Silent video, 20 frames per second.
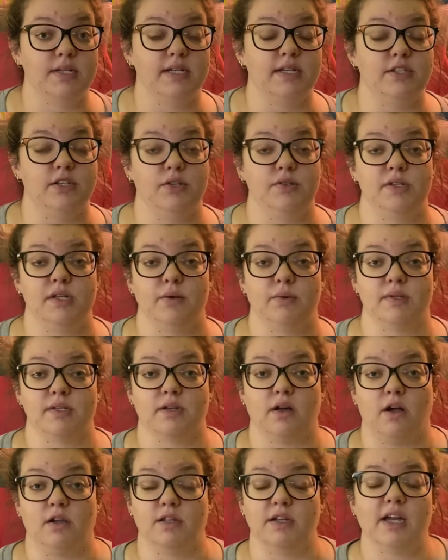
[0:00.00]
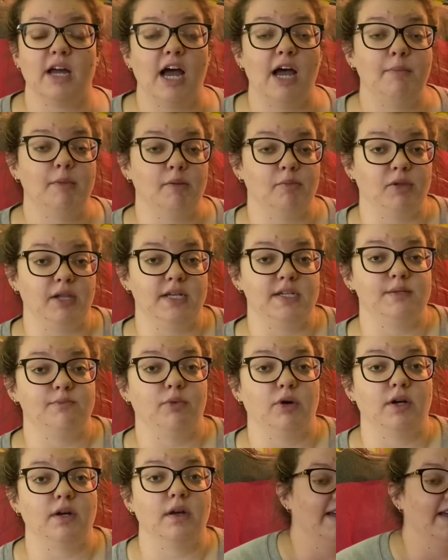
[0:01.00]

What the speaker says: is using what's called a commonplace book.